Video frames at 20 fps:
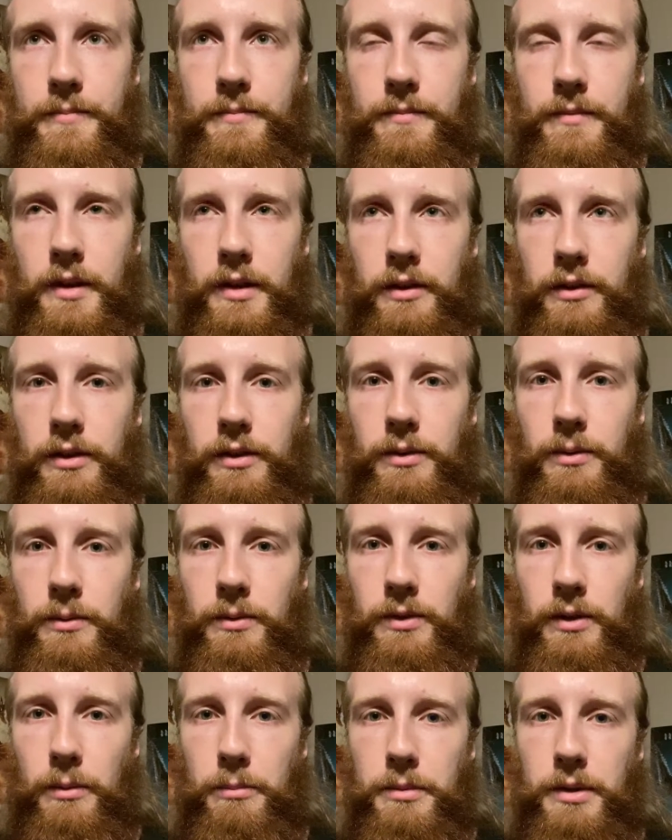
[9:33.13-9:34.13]
like
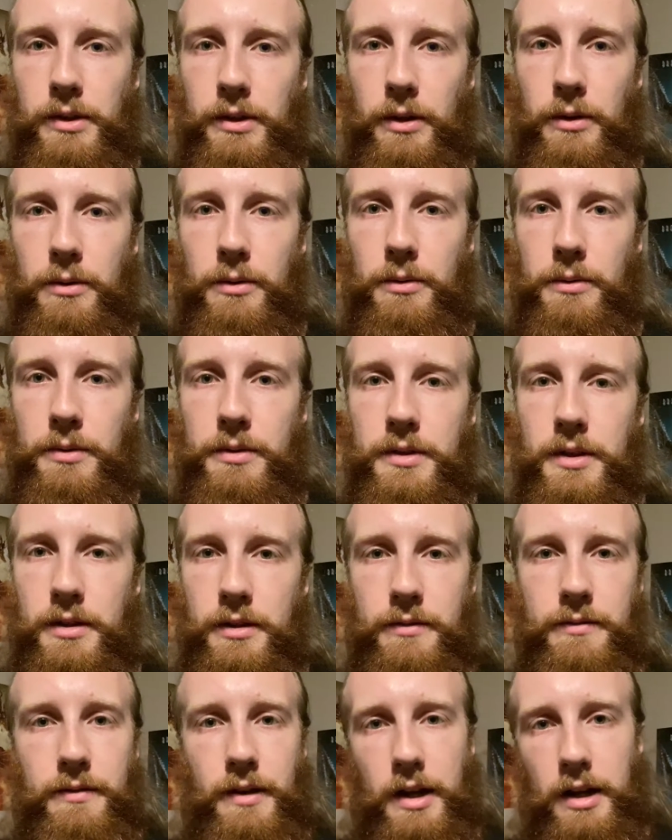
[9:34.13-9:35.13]
suits up to go to the
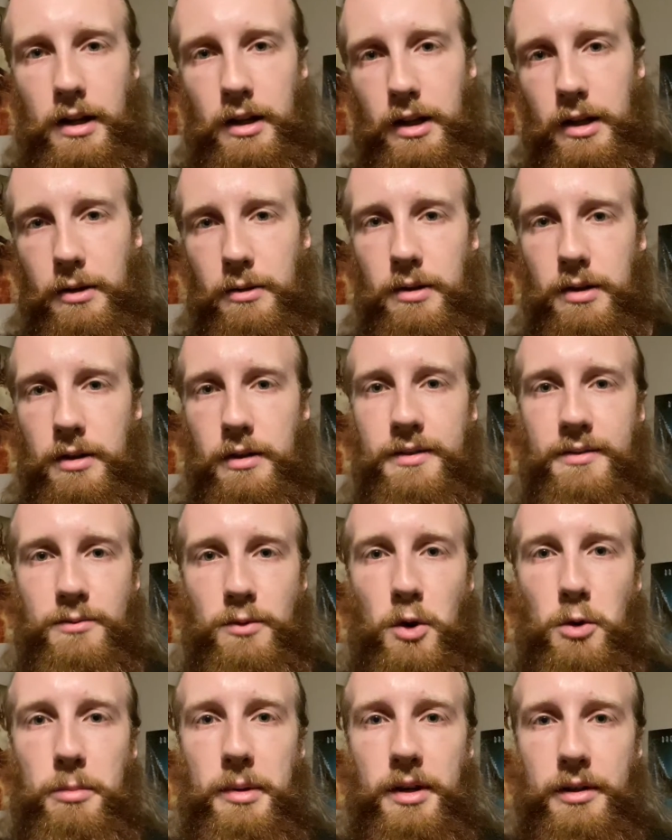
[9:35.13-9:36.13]
final area, the
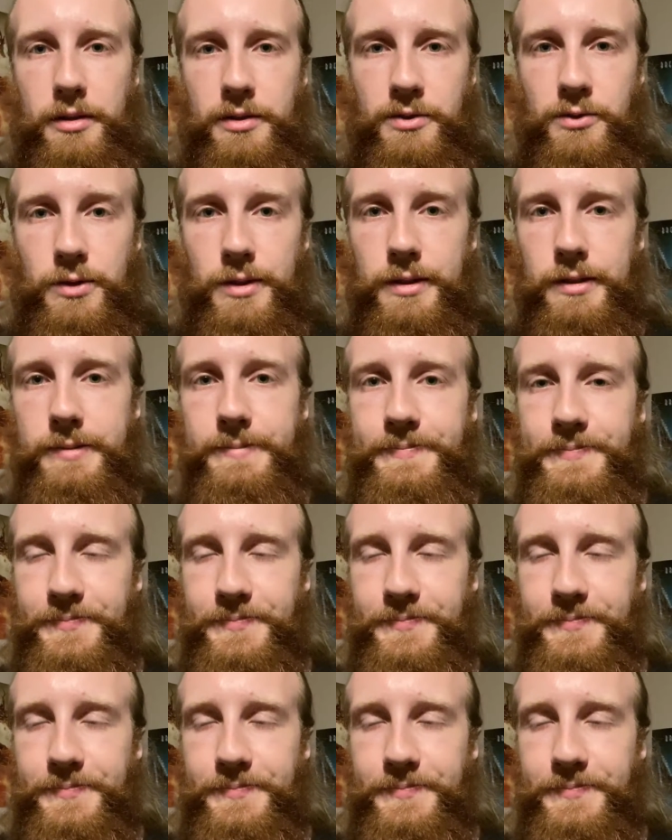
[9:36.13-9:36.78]
Roebuck drill.